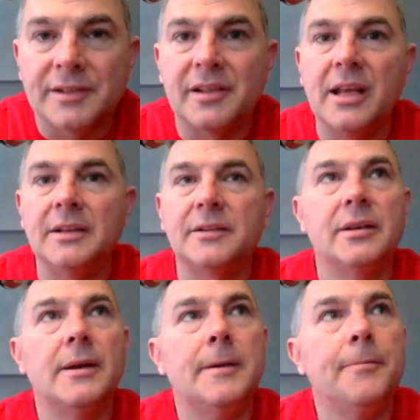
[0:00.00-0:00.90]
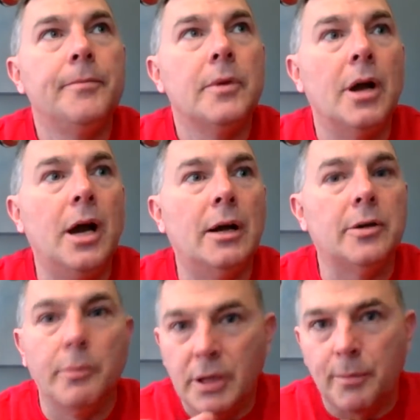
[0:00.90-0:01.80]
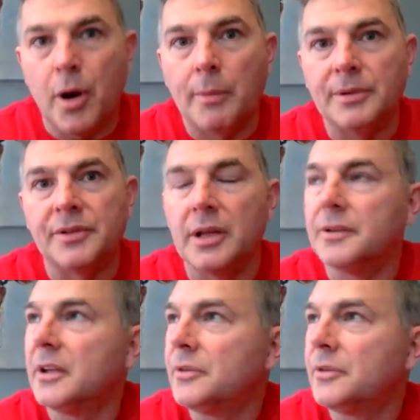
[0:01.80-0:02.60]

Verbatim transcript: states, uh, community property states.